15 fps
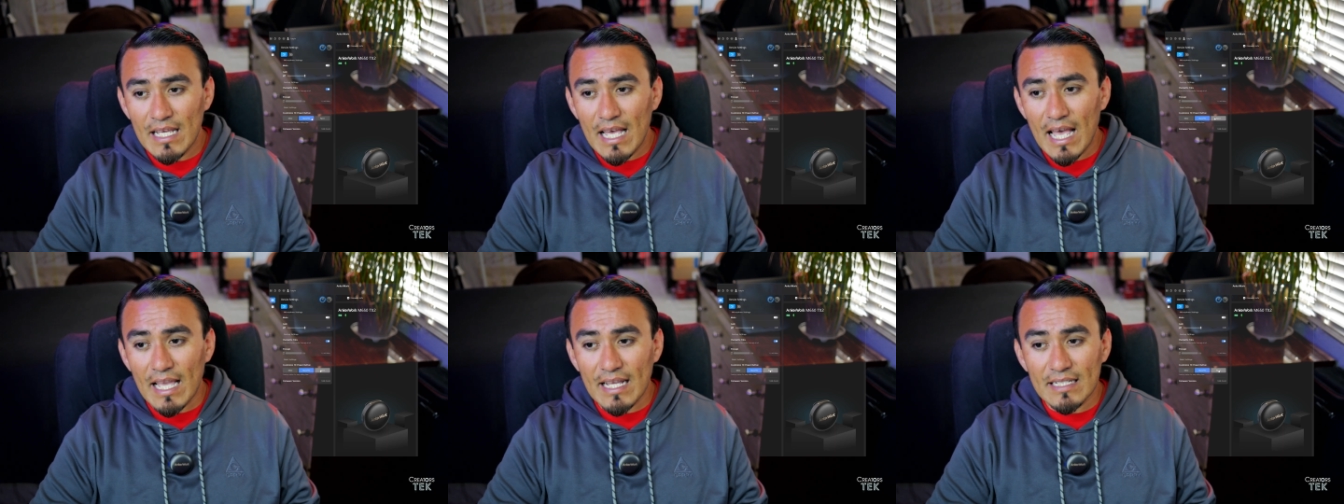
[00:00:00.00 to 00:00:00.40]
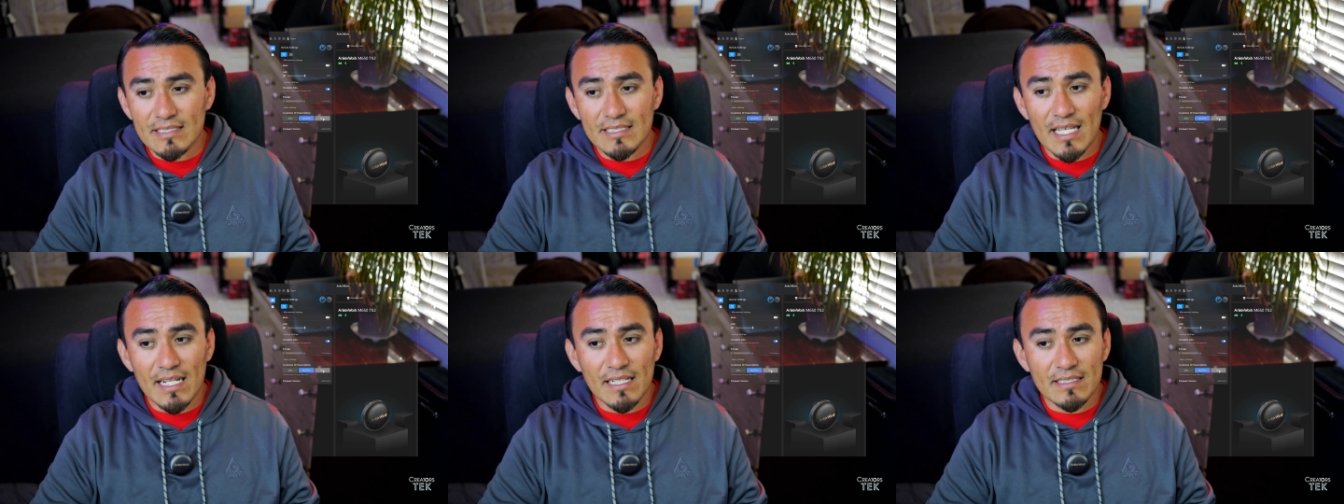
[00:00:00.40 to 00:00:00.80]
I can
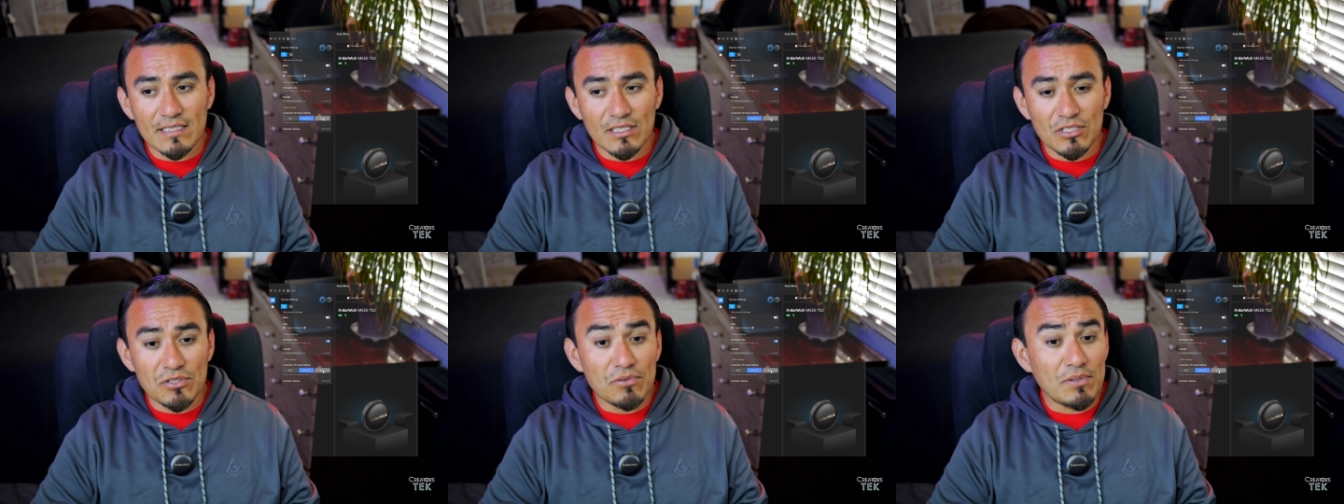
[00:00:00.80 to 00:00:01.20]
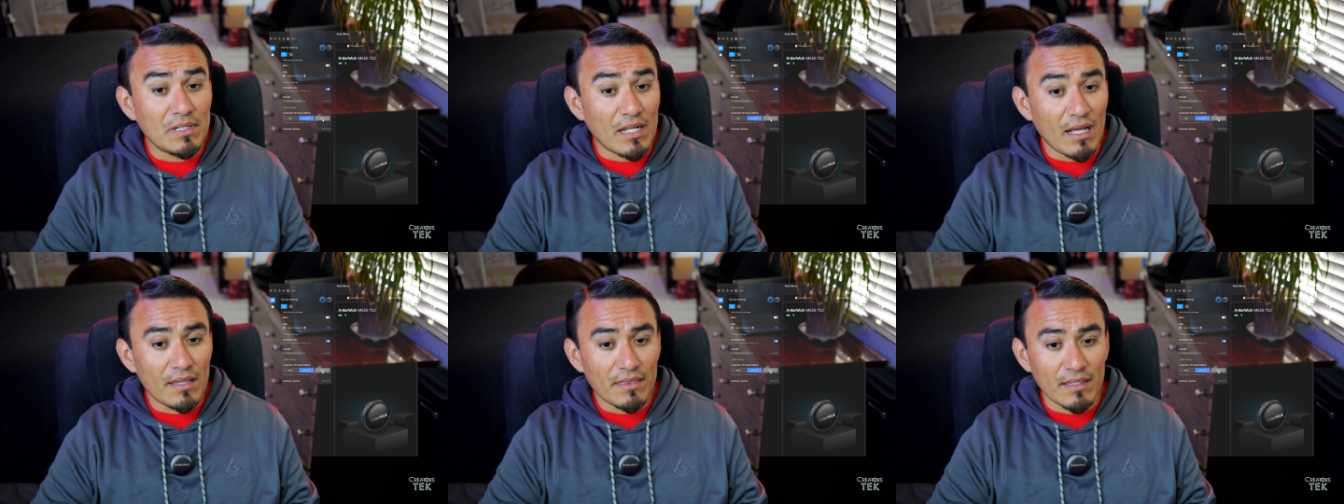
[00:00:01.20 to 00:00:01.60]
set it to do
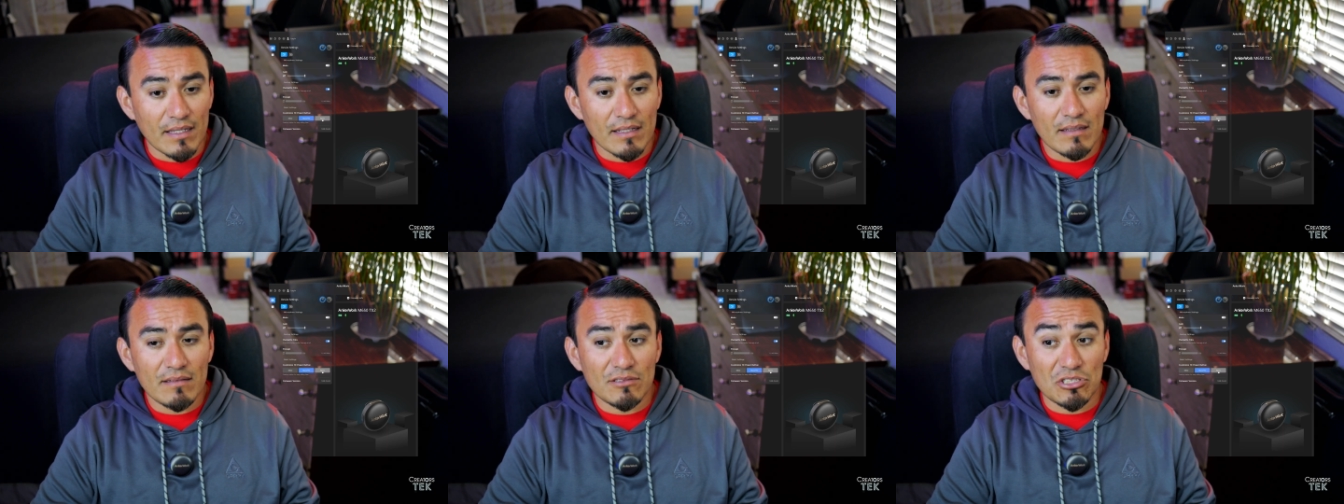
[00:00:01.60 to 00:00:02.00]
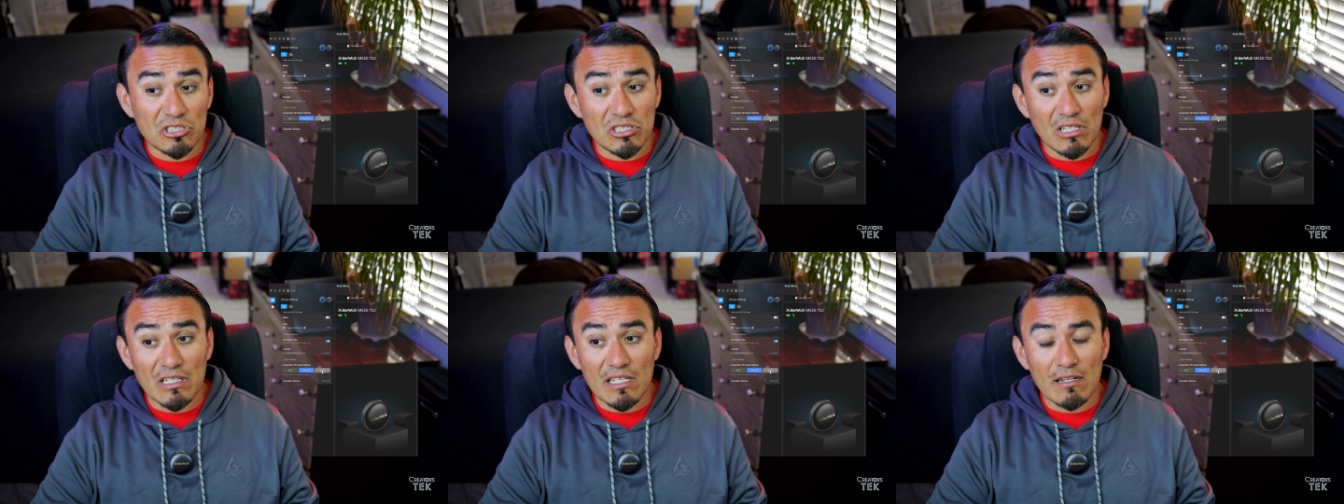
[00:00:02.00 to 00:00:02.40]
nothing, just
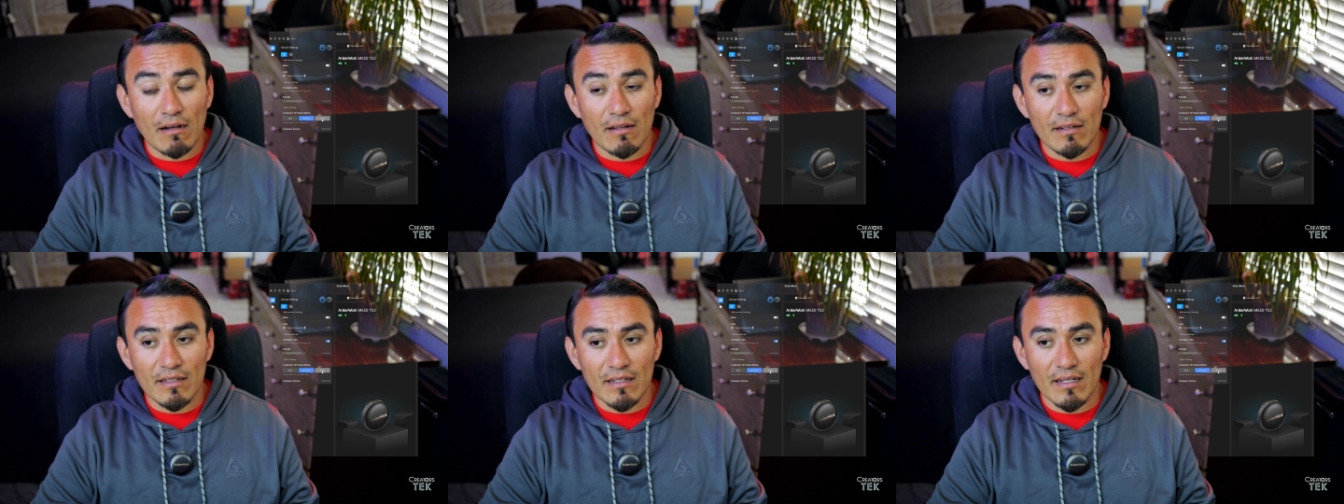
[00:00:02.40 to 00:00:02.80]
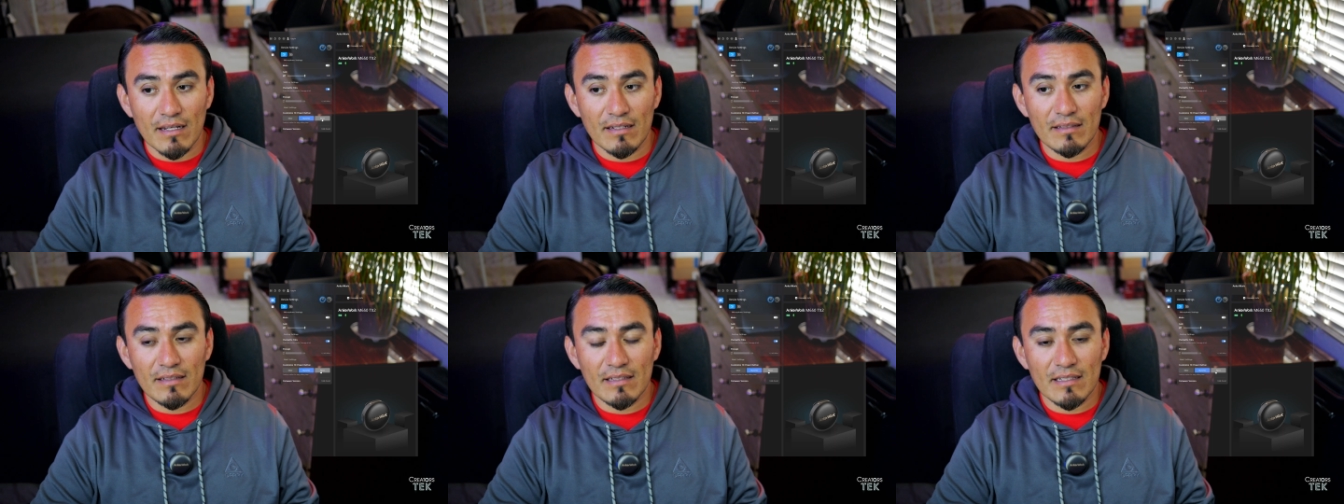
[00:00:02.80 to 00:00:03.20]
click on
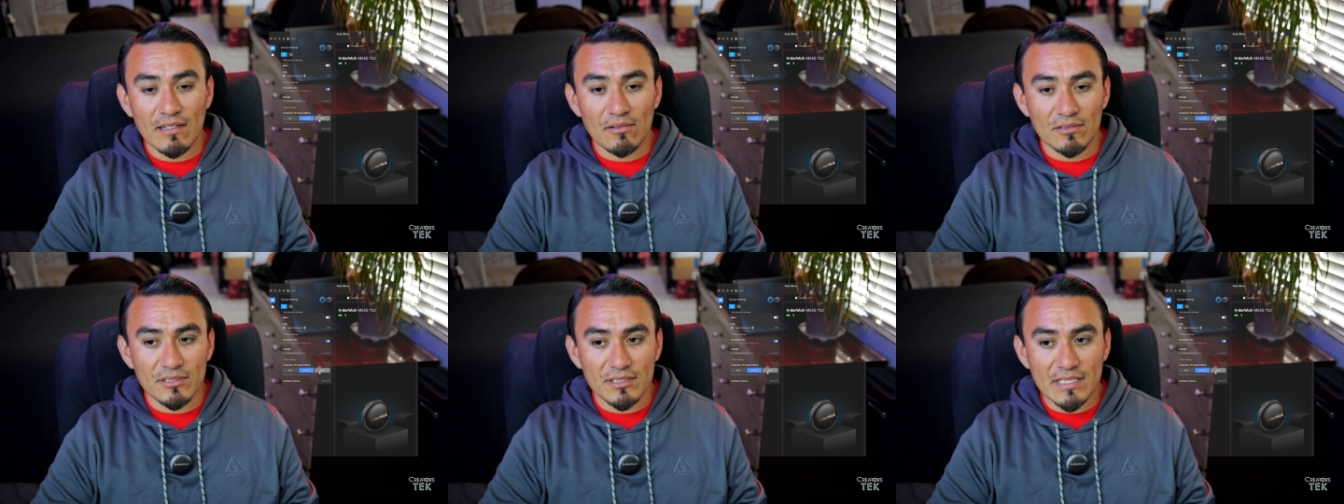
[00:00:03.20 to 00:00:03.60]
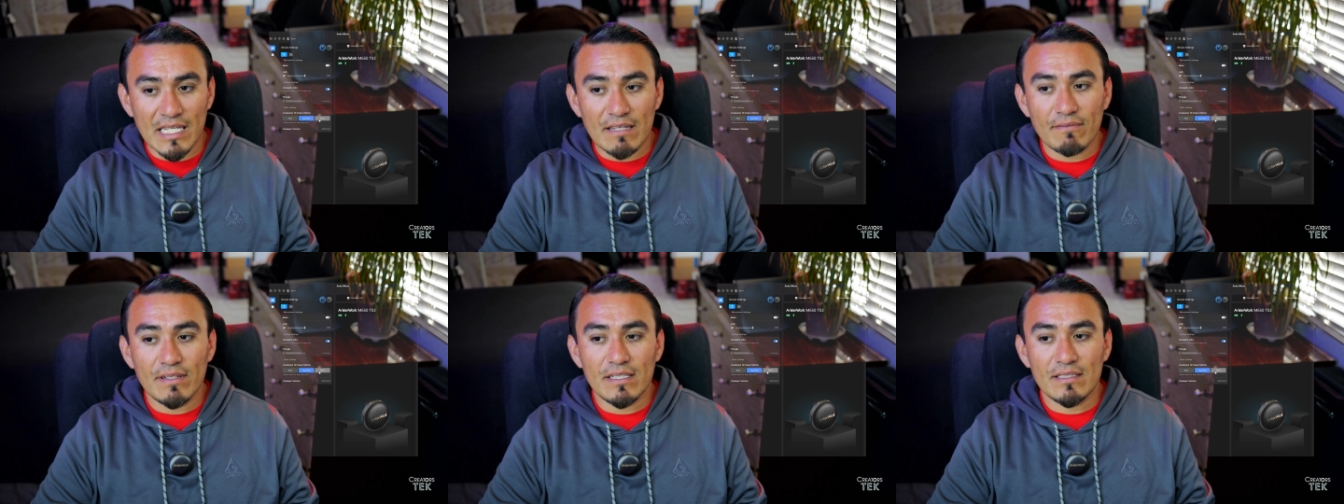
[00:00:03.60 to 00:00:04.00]
none and it'll
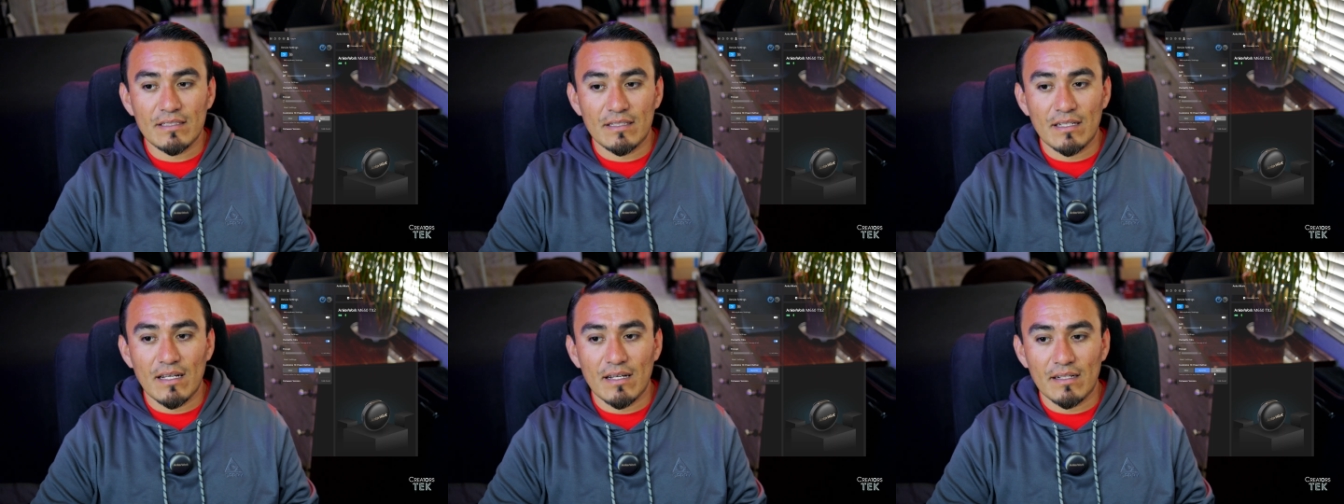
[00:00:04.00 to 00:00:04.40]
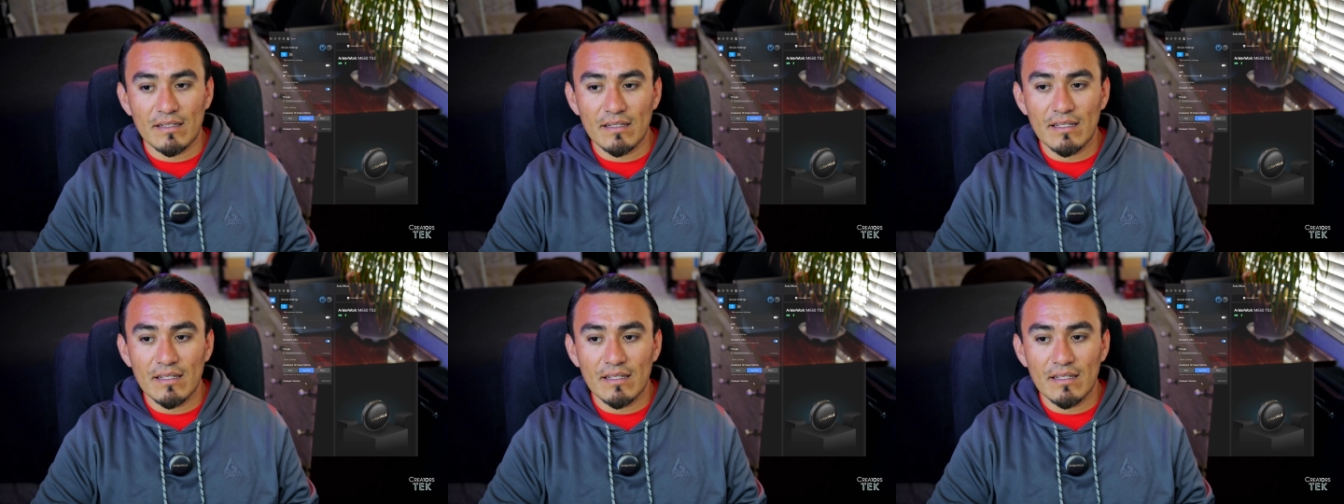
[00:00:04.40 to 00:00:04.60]
save it to none.